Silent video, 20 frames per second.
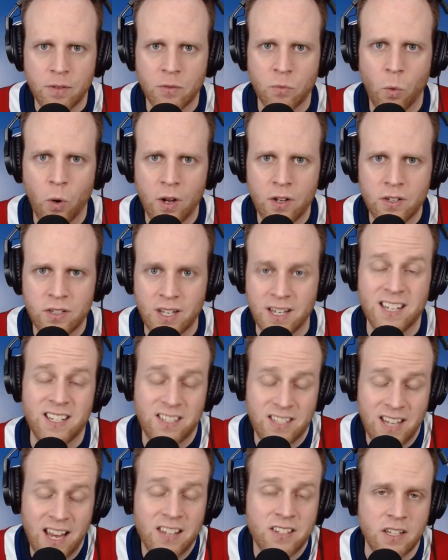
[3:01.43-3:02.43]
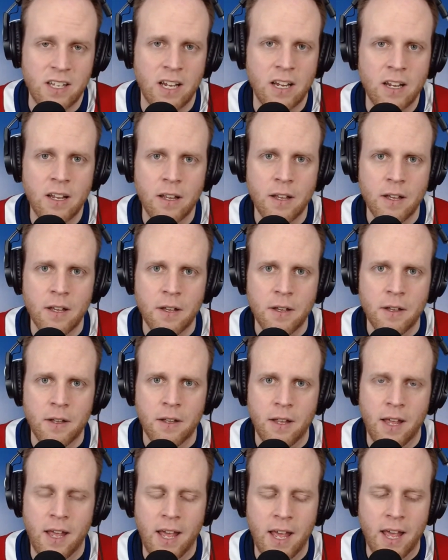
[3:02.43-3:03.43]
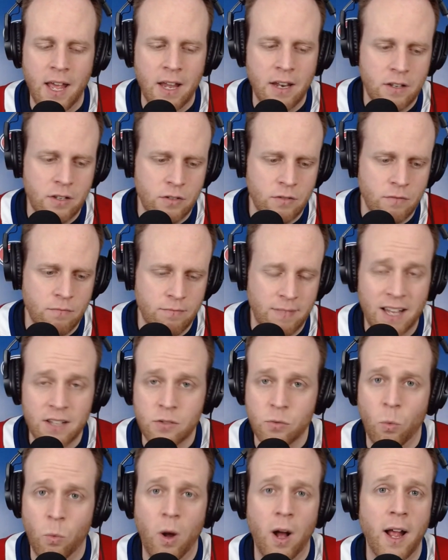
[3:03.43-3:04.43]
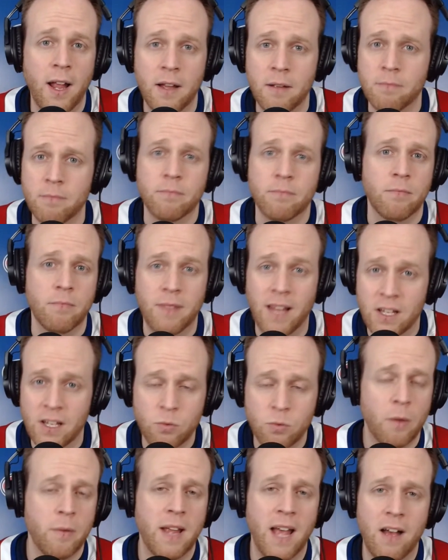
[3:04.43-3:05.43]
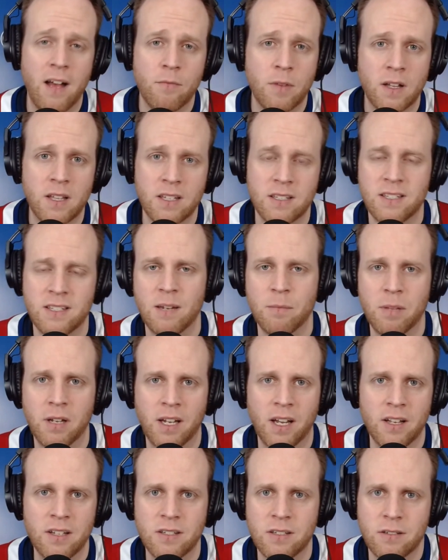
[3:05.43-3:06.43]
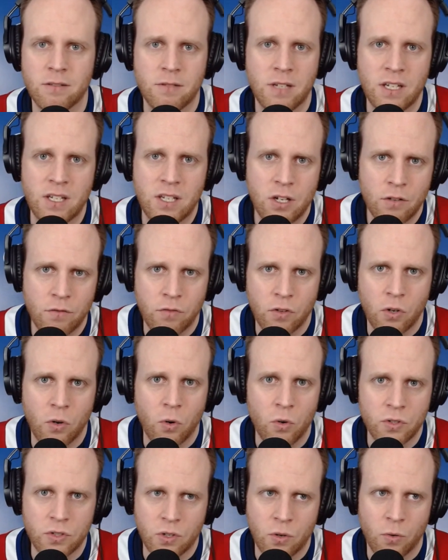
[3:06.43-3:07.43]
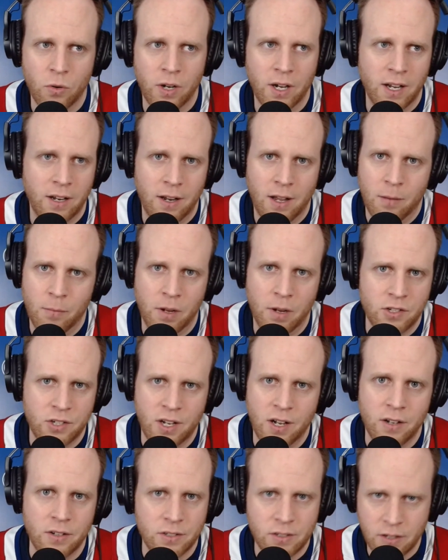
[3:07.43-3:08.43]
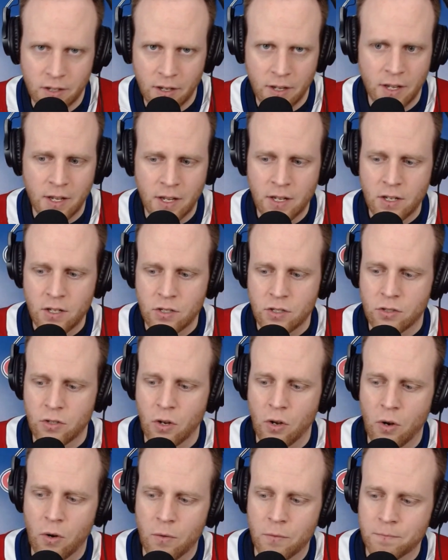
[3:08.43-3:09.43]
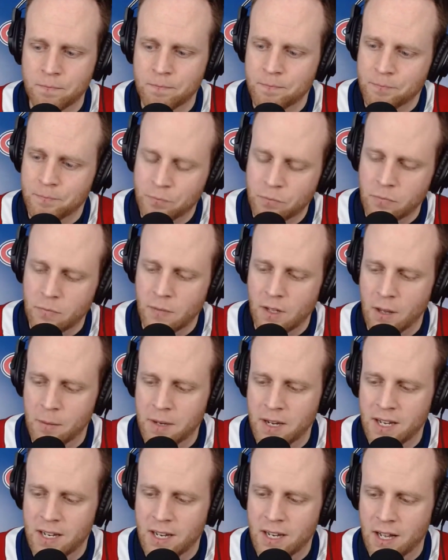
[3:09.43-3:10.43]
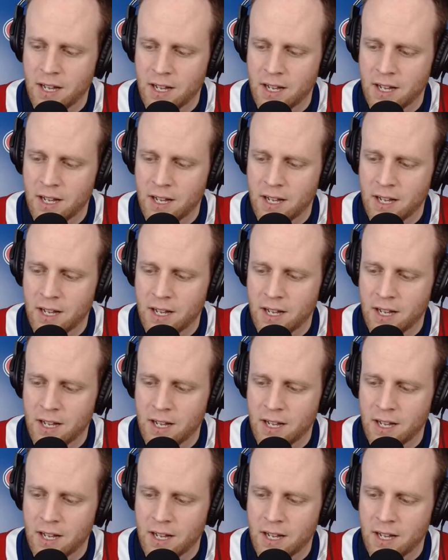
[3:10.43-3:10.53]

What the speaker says: was a necessity, and that's why we have him on this team, because he's here for goal scoring and not much else. So, I mean,